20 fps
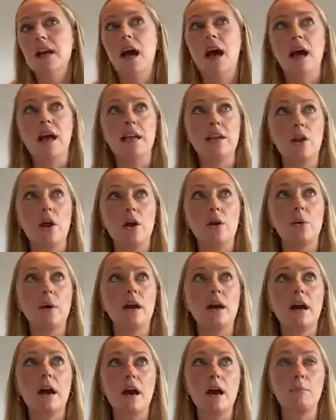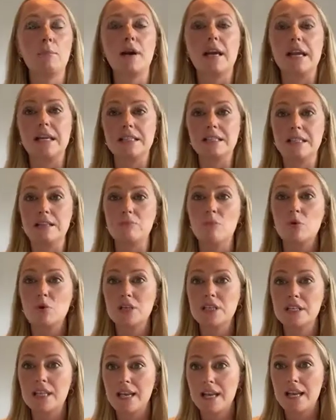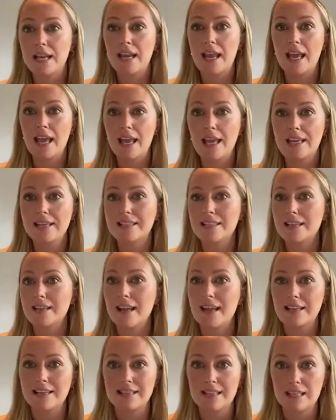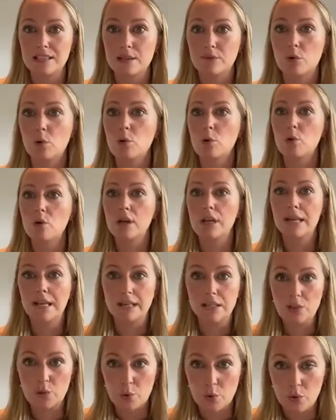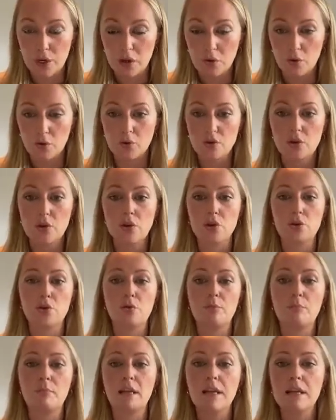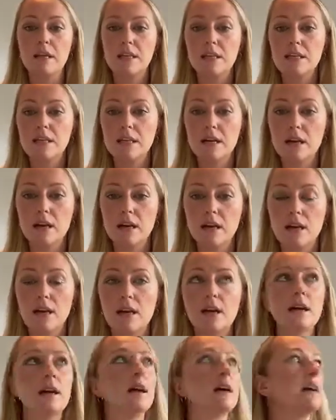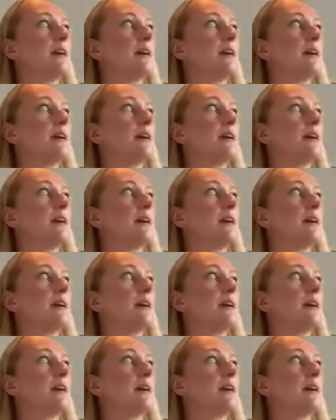you know, I guess in modern day and age, excessive calling, stalking on social media,